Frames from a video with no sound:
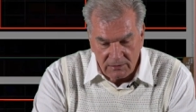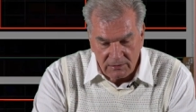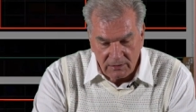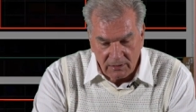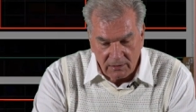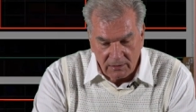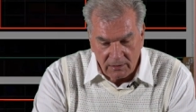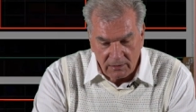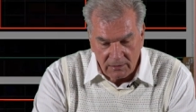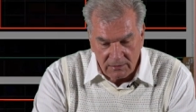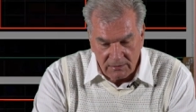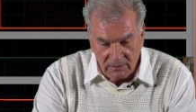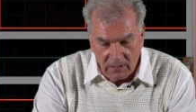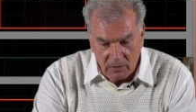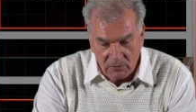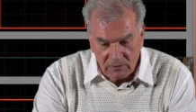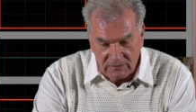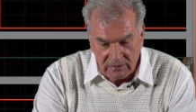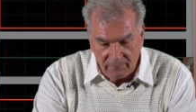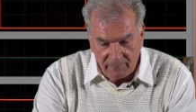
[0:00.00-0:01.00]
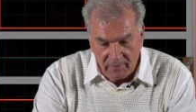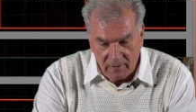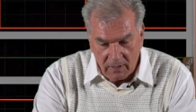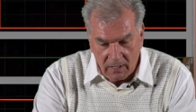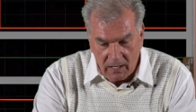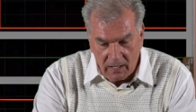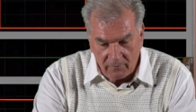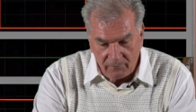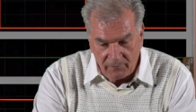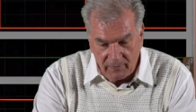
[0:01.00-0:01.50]
DC current is now
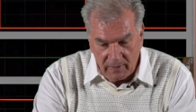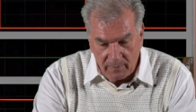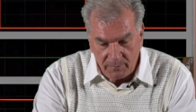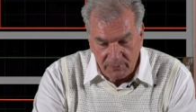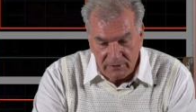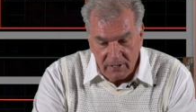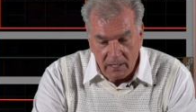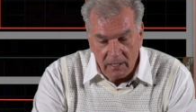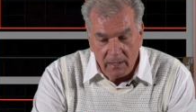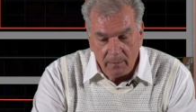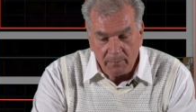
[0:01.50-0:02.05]
7.5 amps.